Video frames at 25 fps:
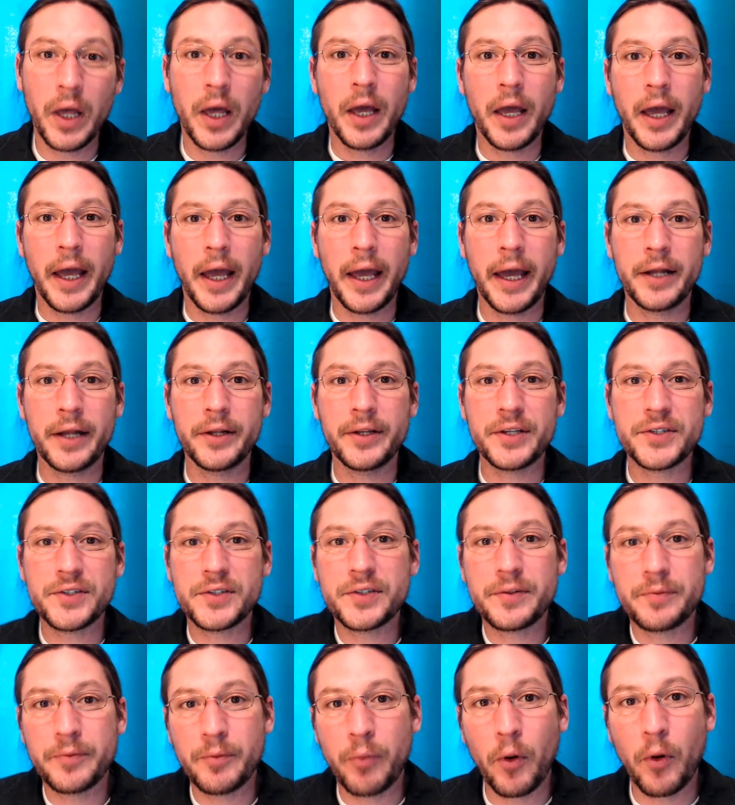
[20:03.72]
and this
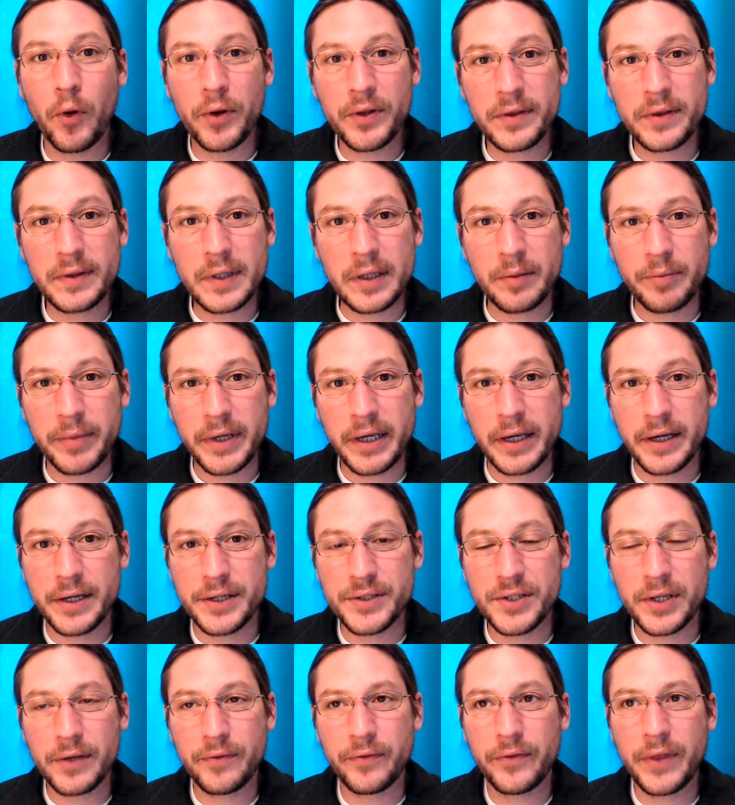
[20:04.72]
is an important thing
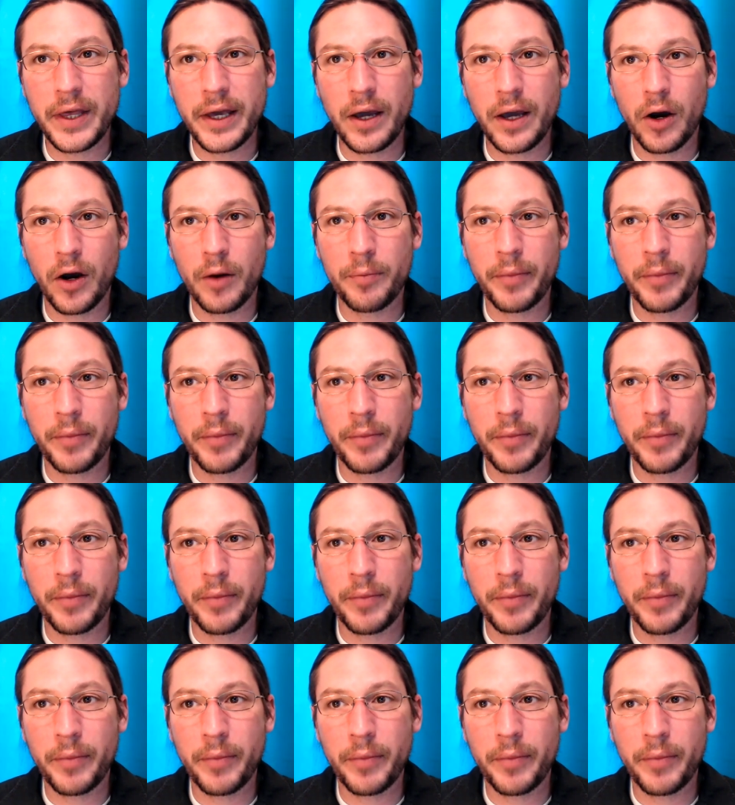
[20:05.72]
because if they are